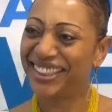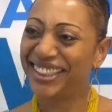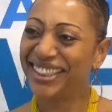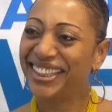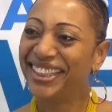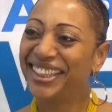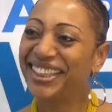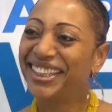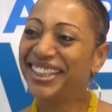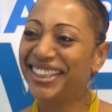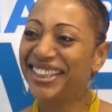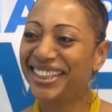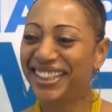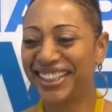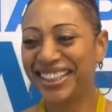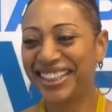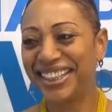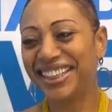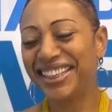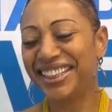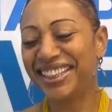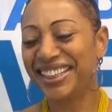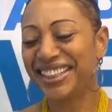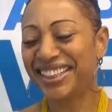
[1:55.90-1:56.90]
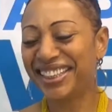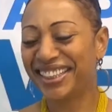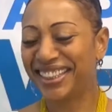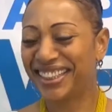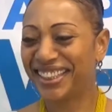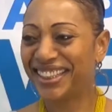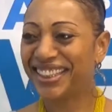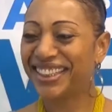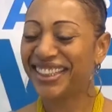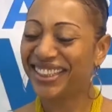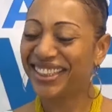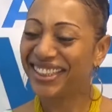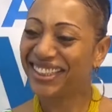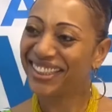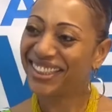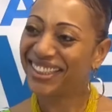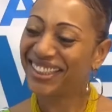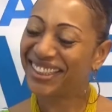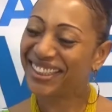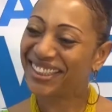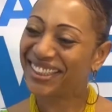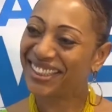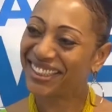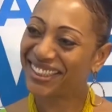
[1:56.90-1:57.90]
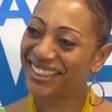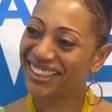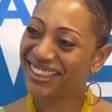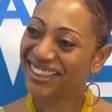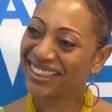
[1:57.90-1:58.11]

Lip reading: justice to you. And